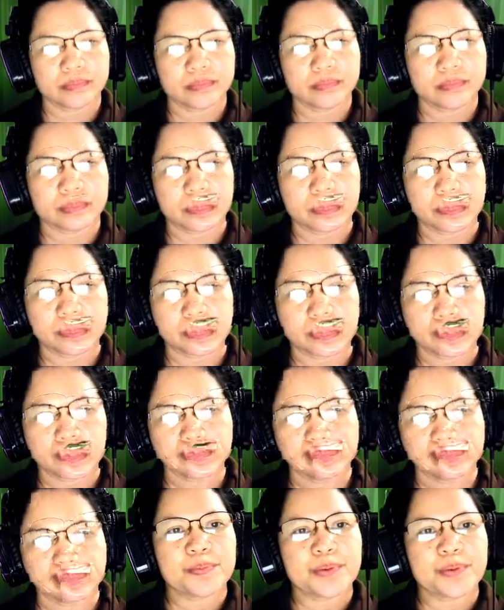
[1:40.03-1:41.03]
Okay, in
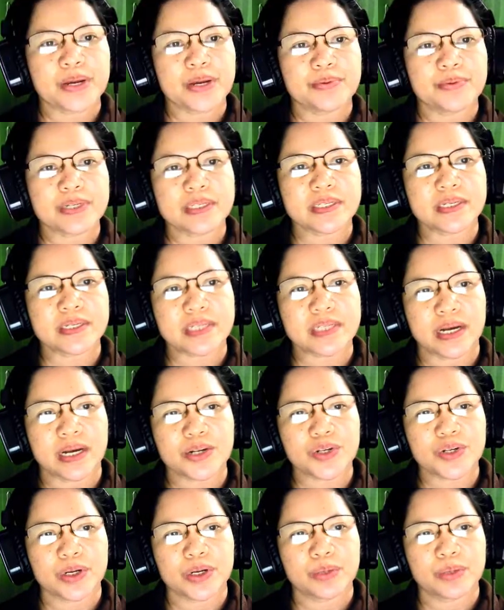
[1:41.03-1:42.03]
our previous
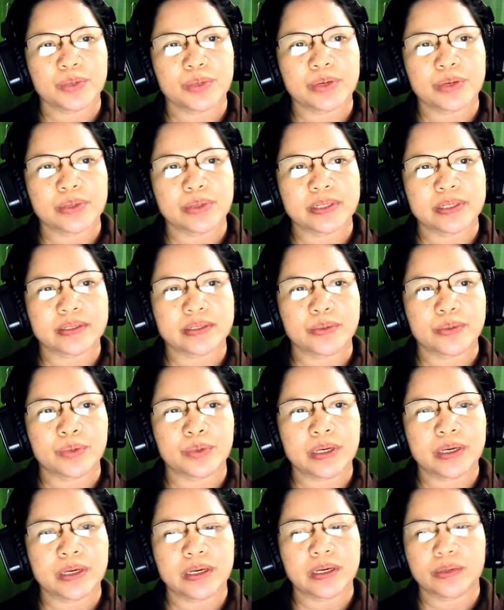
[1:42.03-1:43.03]
discussion,
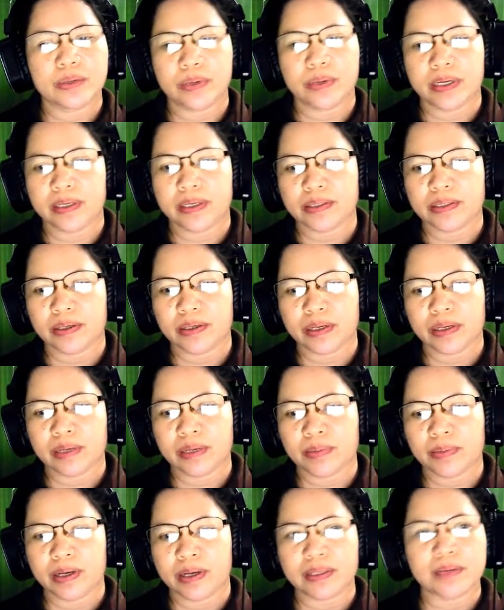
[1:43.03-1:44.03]
we were talking
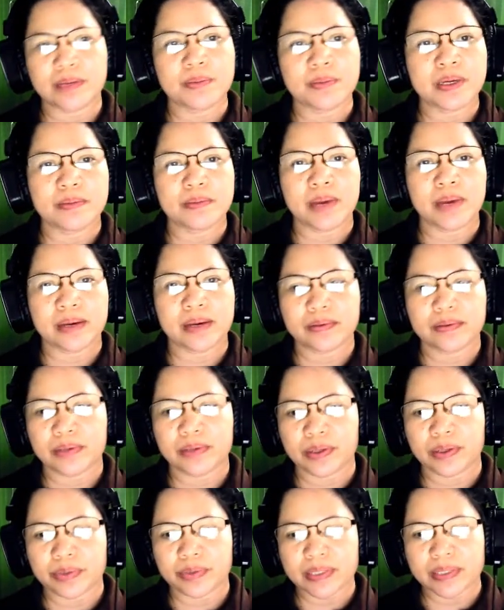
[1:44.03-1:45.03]
about the Big Bang
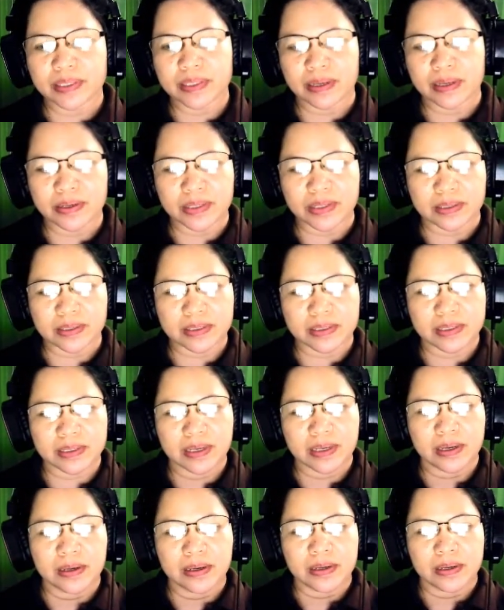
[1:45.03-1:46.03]
Theory stages.
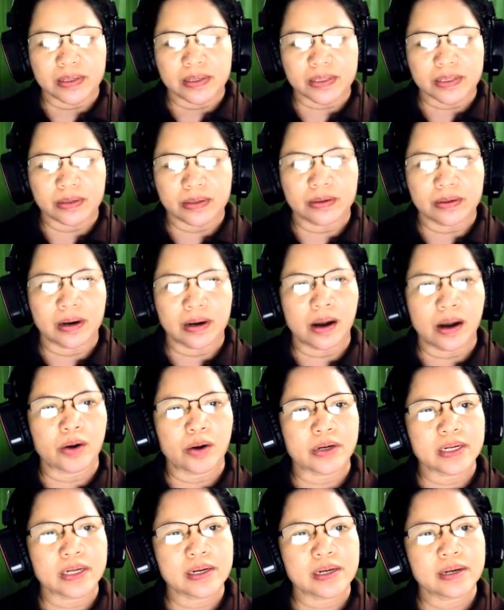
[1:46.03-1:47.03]
So
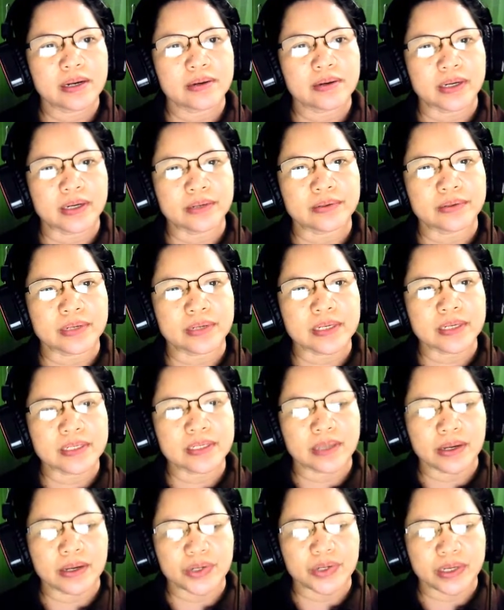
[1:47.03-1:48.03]
accordingly, there are three
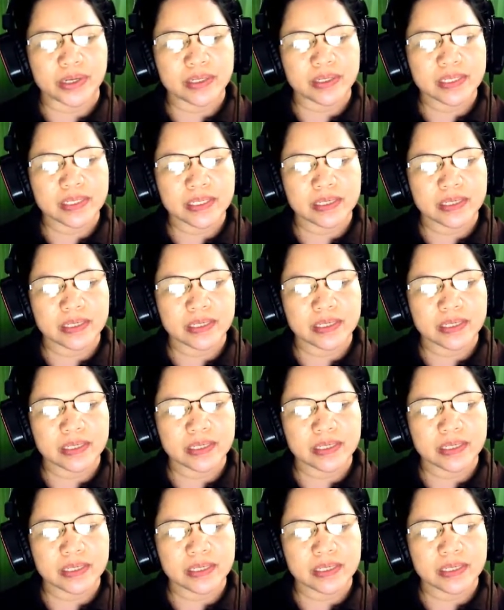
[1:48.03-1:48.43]
stages.